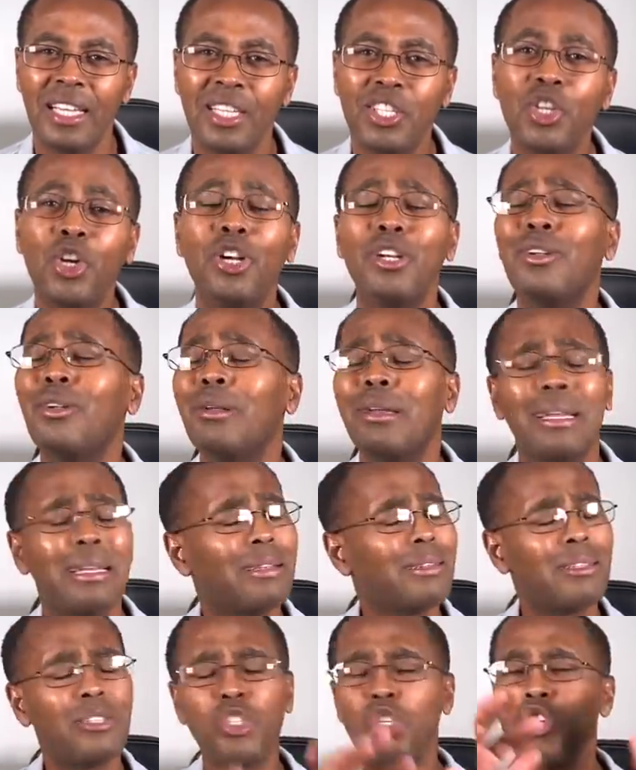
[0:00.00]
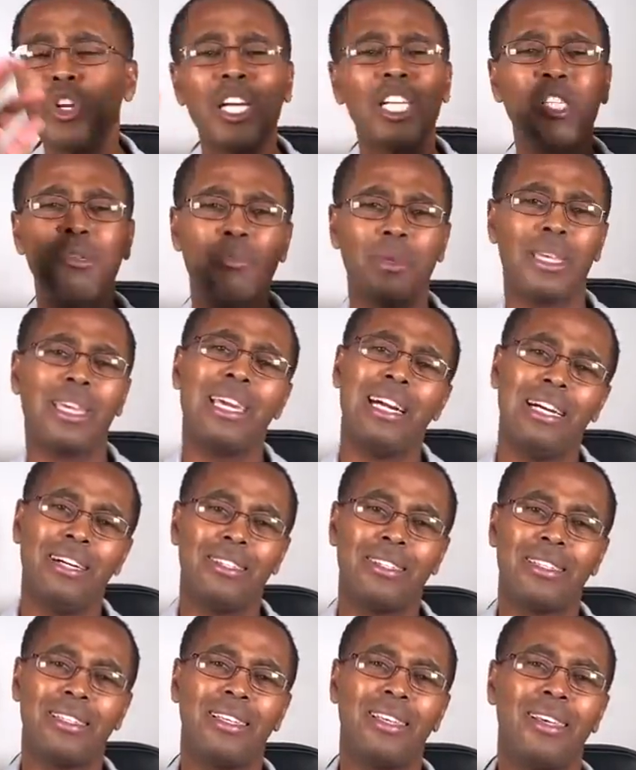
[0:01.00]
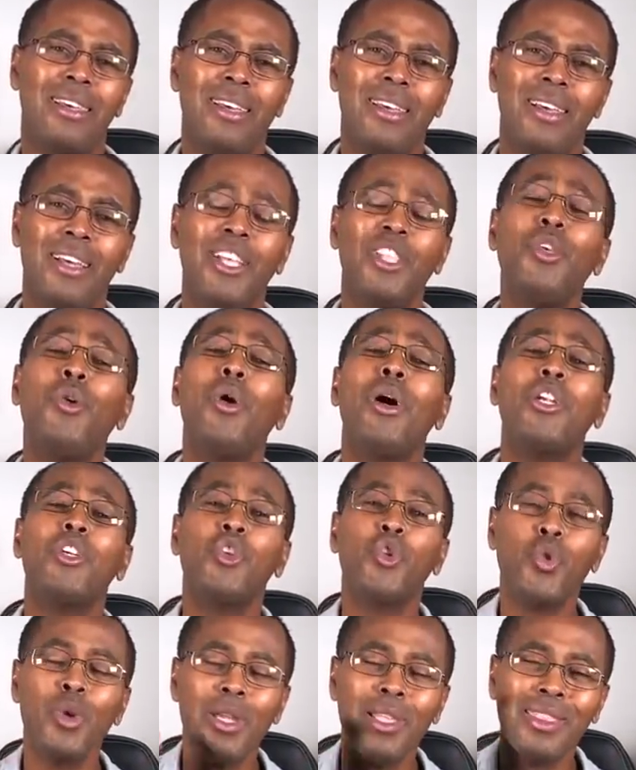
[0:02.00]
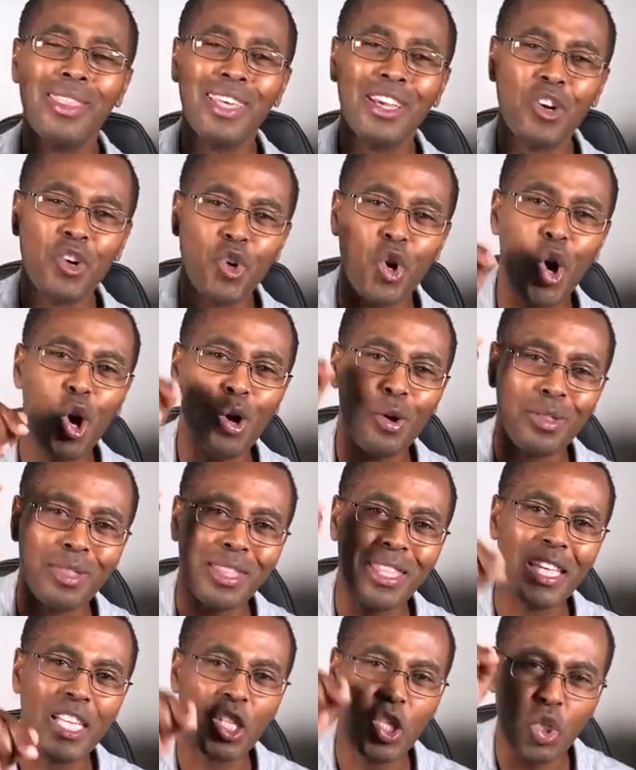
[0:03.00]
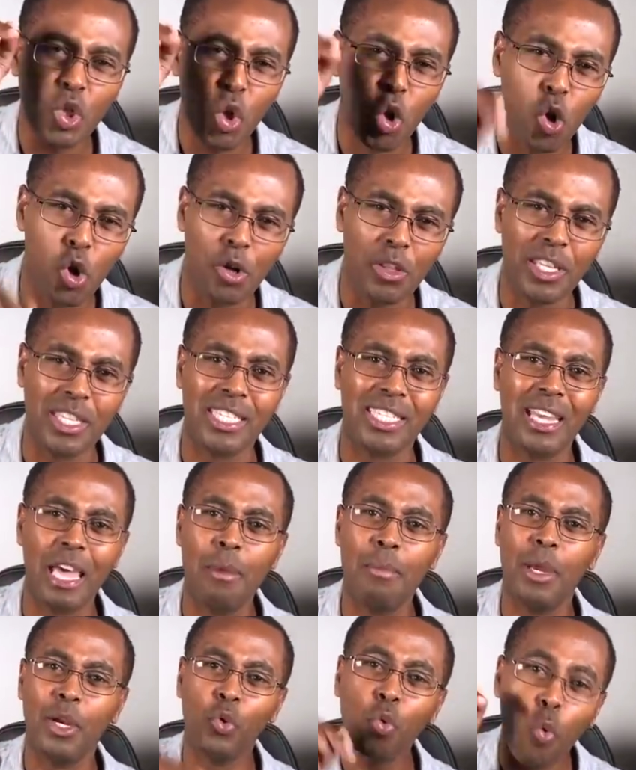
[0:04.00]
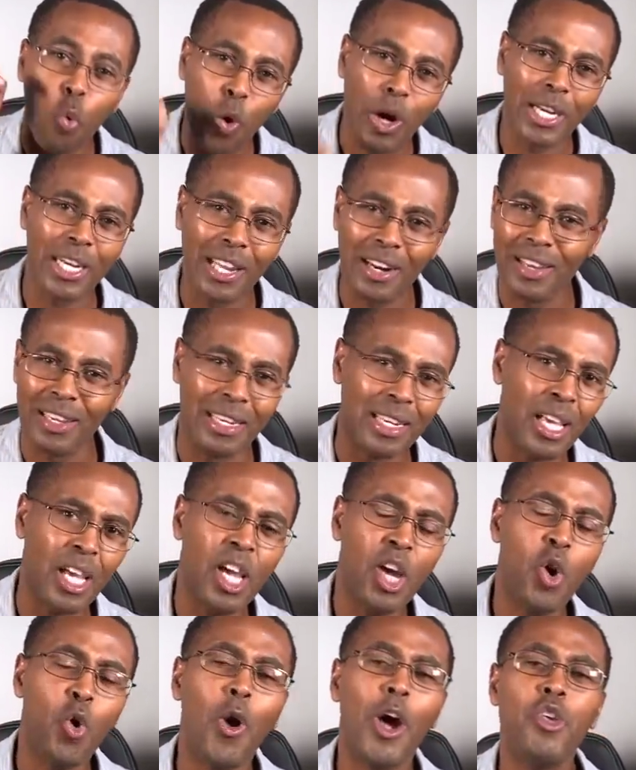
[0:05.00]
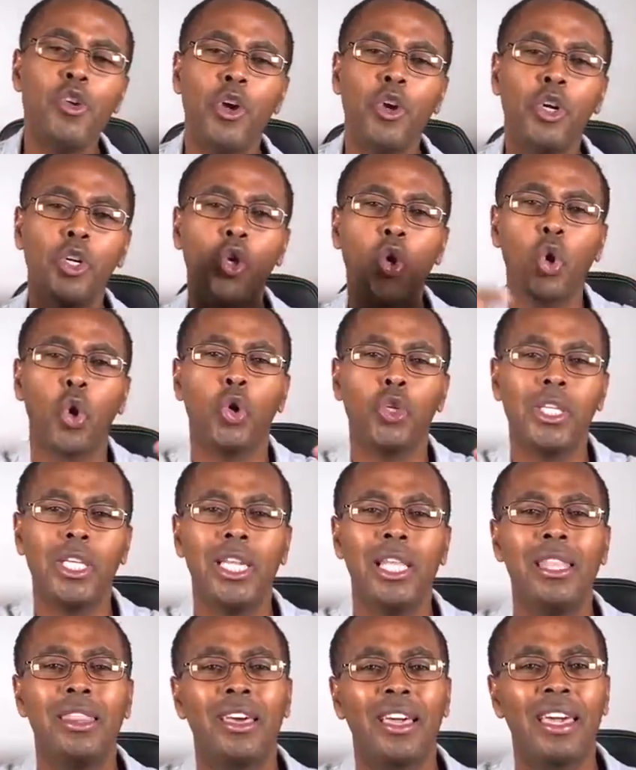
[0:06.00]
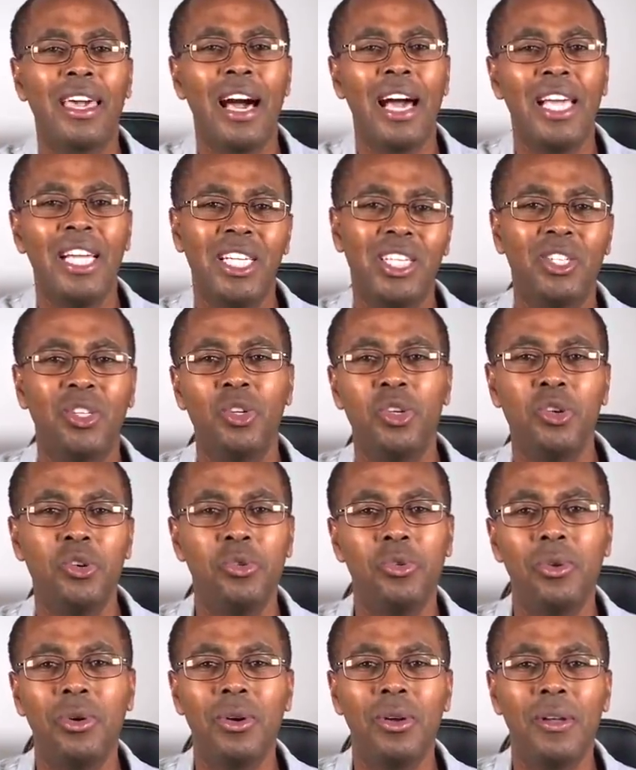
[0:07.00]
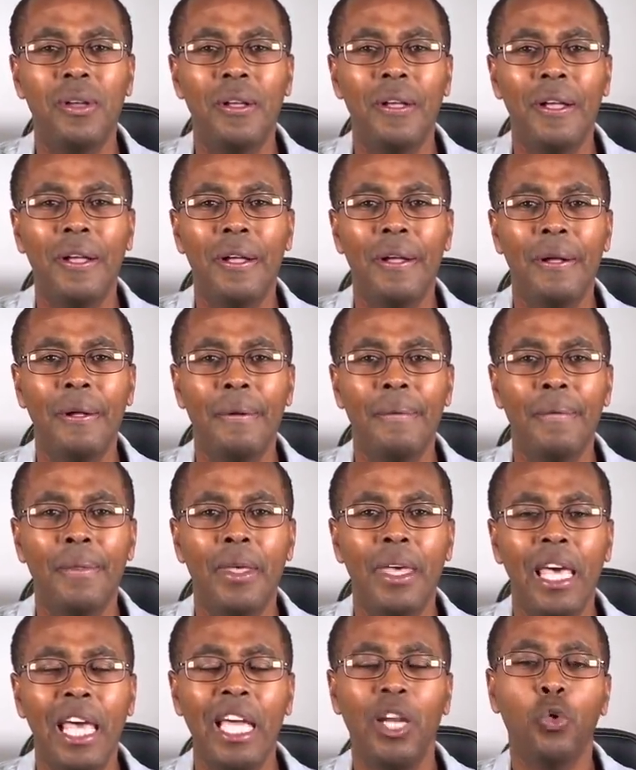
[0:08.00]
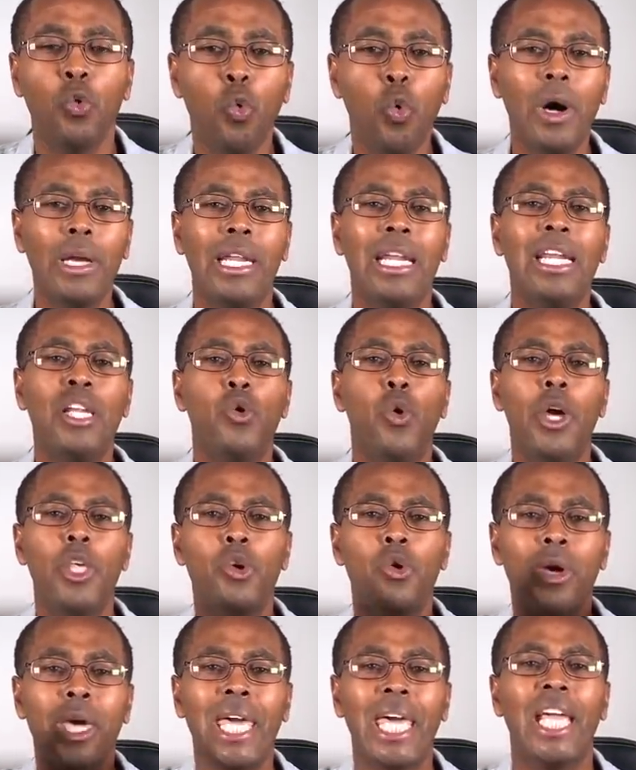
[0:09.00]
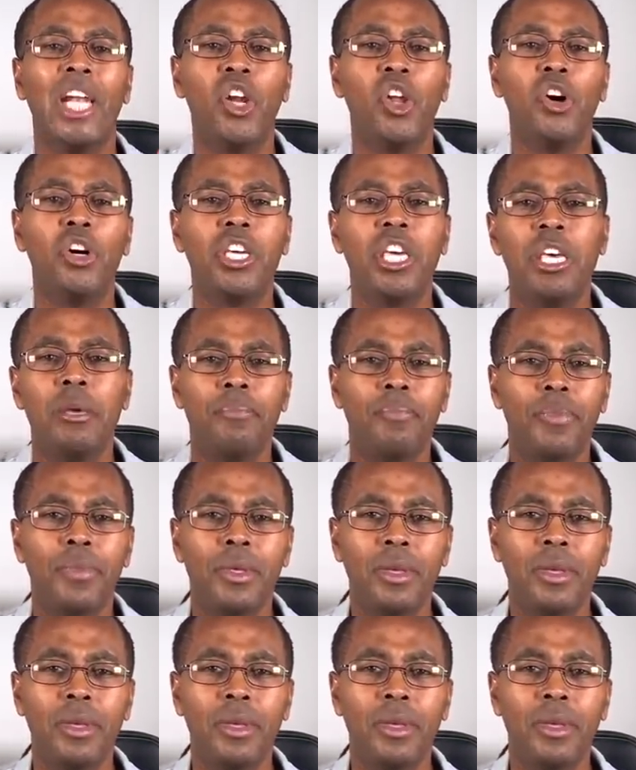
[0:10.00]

Don't, uh, trust me, girls. You are doing the wrong things all the time and wondering why you're not closing in the guy into you. And wondering why you can not lock him.